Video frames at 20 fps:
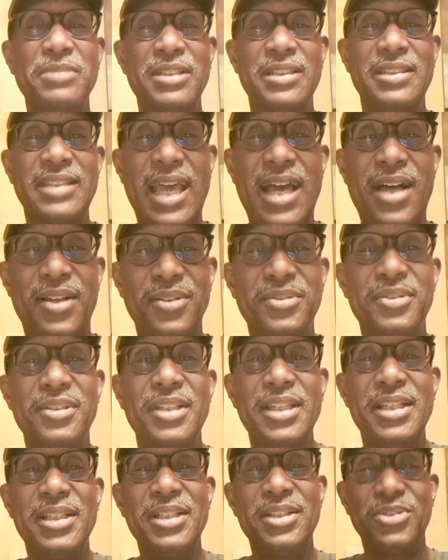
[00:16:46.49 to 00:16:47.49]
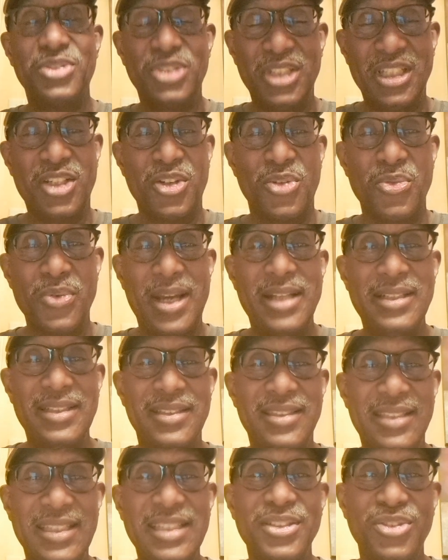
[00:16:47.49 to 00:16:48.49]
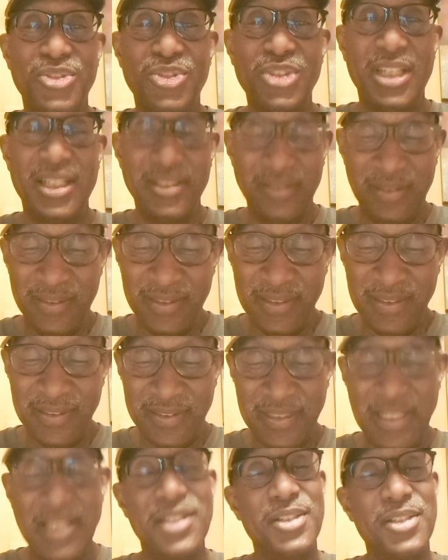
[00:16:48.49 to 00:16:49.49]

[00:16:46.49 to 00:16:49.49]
this house, she created these geniuses.